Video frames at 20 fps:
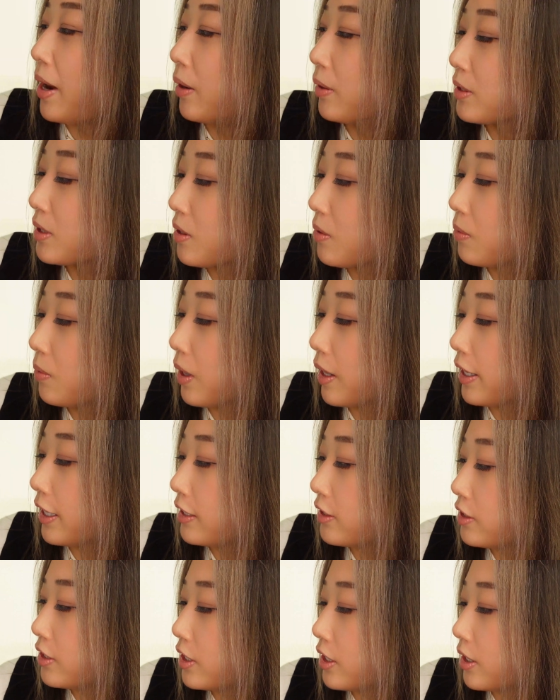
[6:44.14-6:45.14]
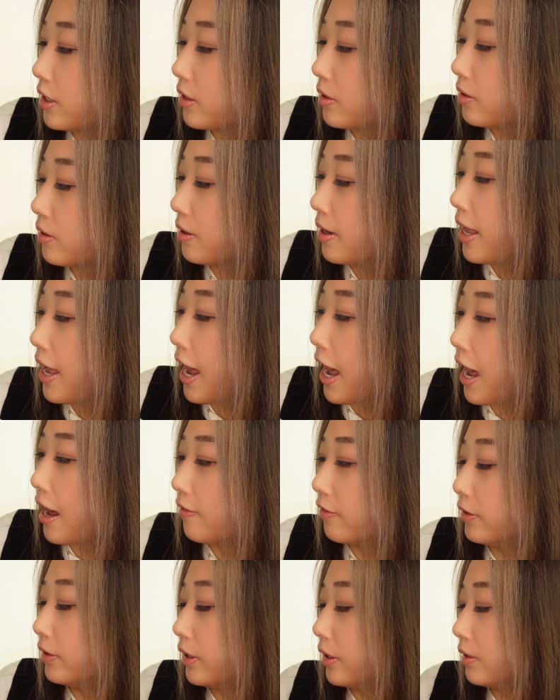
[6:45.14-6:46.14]
also wanted to
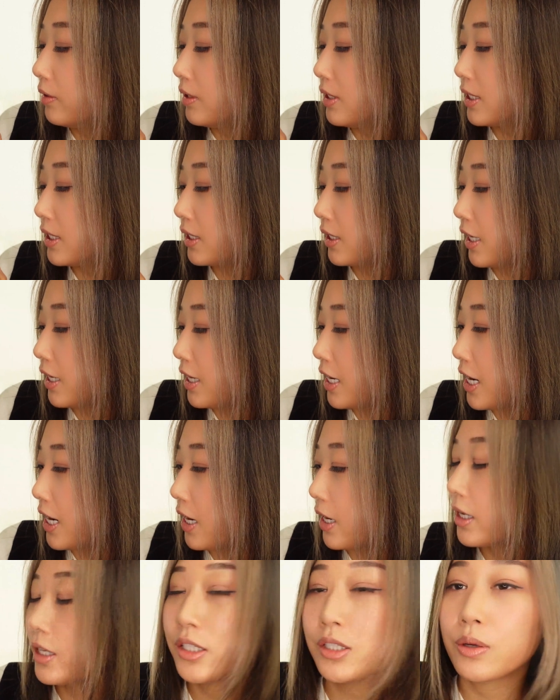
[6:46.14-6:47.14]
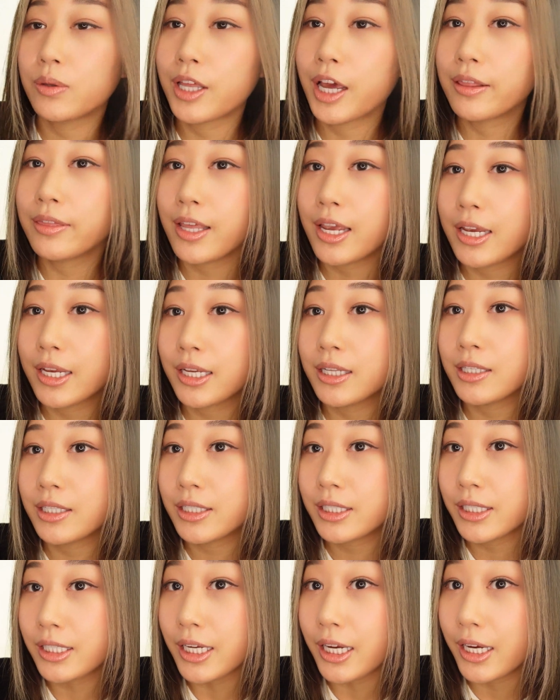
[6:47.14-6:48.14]
have a little slit here so that they can
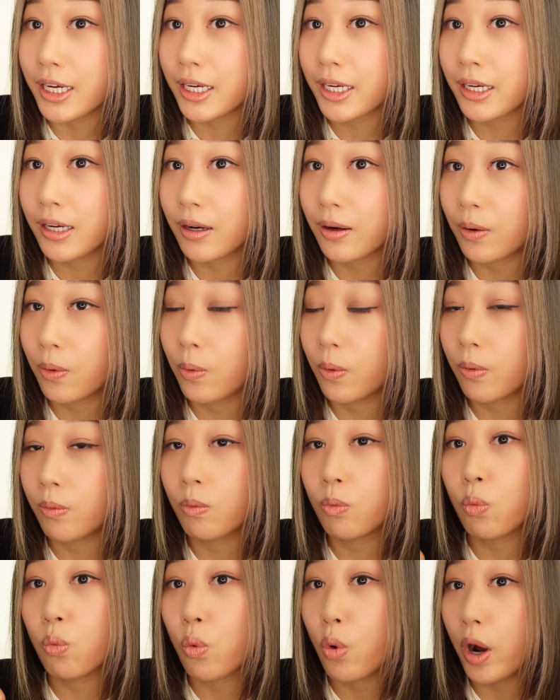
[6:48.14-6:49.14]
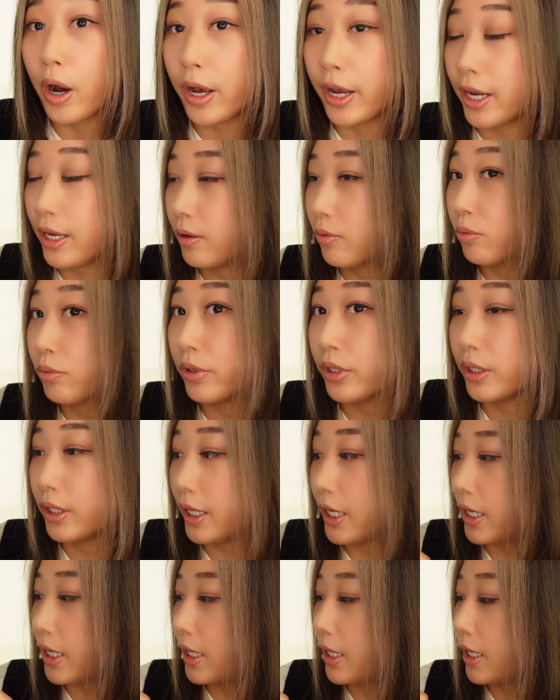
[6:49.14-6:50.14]
see what
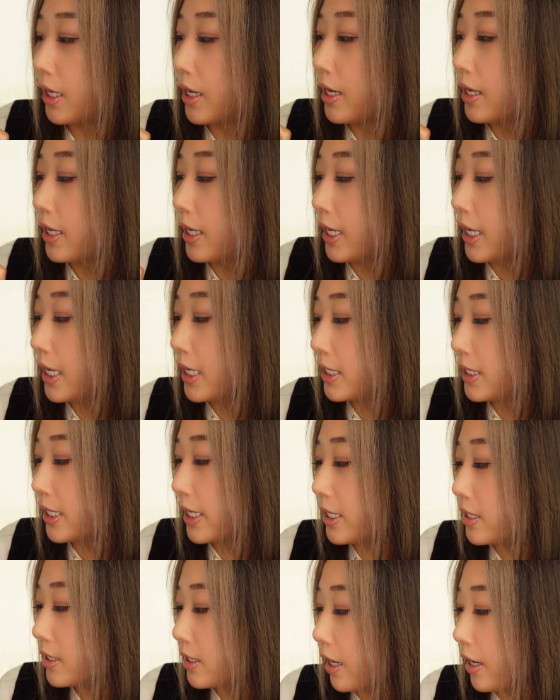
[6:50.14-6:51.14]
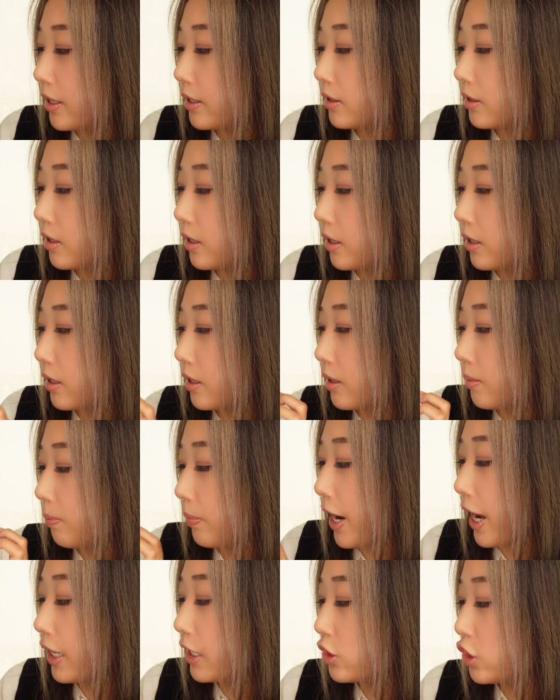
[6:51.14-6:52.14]
really is inside the
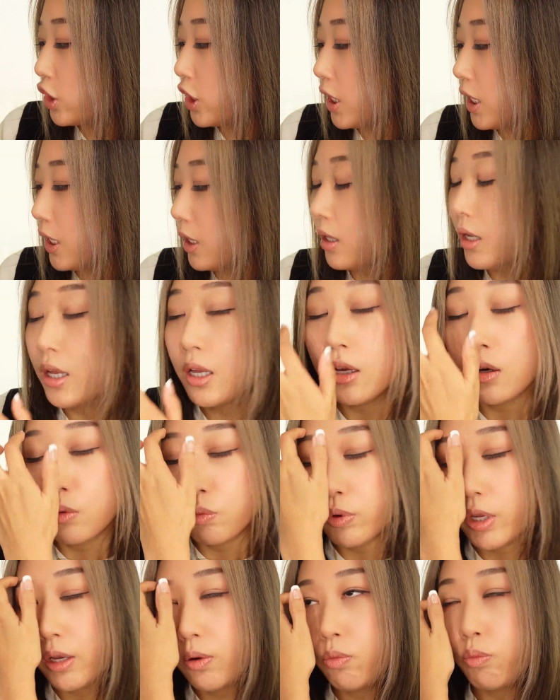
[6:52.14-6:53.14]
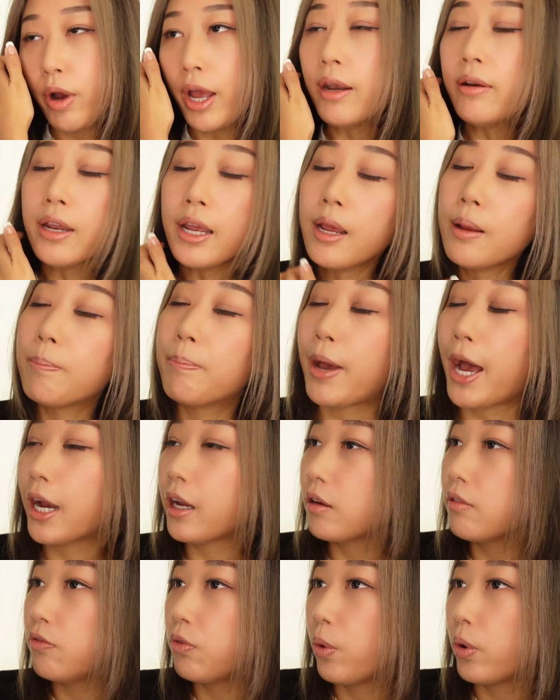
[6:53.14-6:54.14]
packaging. We went back
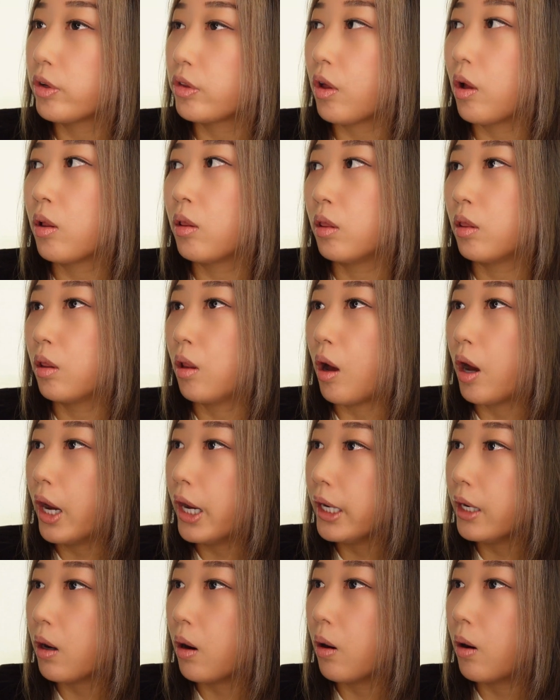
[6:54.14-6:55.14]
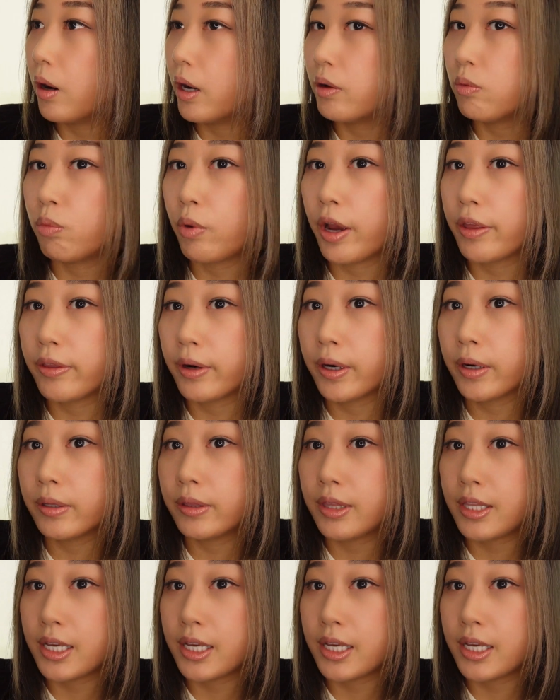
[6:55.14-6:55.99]
and forth a lot on whether